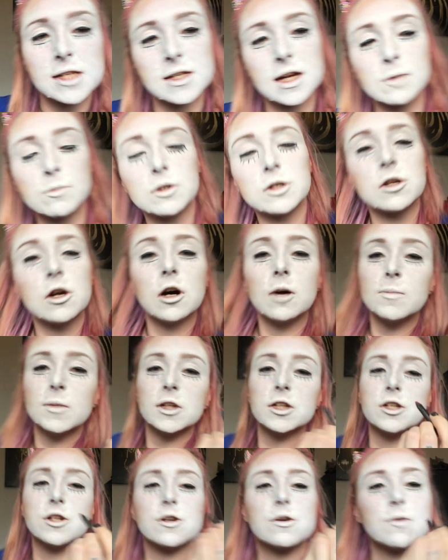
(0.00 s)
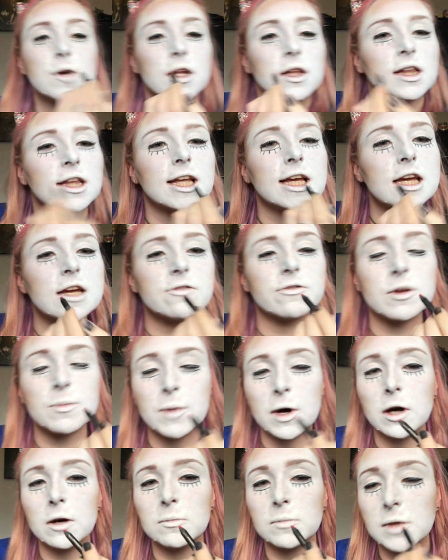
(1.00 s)
as I would normally do and leave
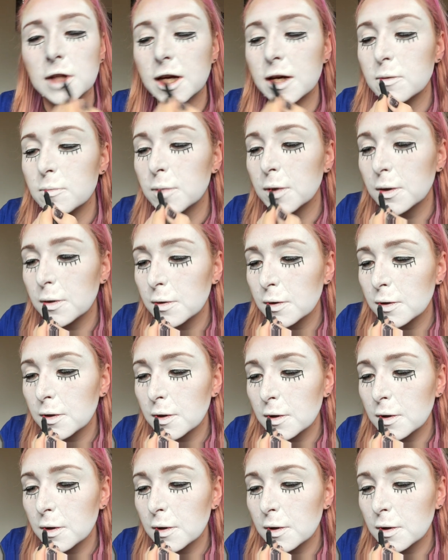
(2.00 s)
the bottom lip.